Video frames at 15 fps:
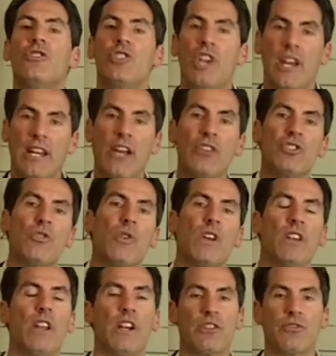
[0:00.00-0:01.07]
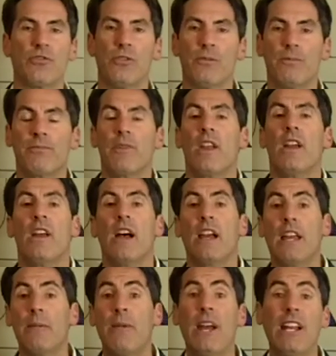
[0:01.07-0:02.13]
check out Join Lux Group.
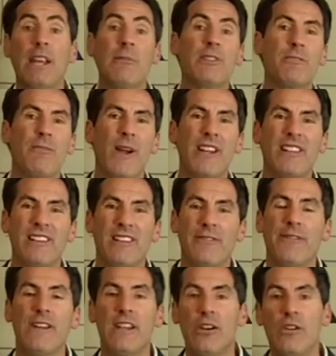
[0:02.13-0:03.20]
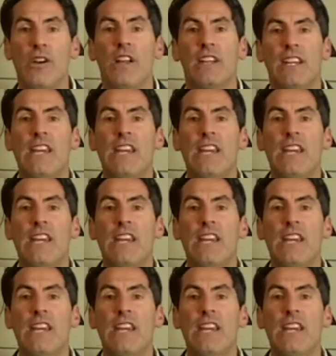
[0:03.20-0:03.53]
Again, my name is Michael LaFido.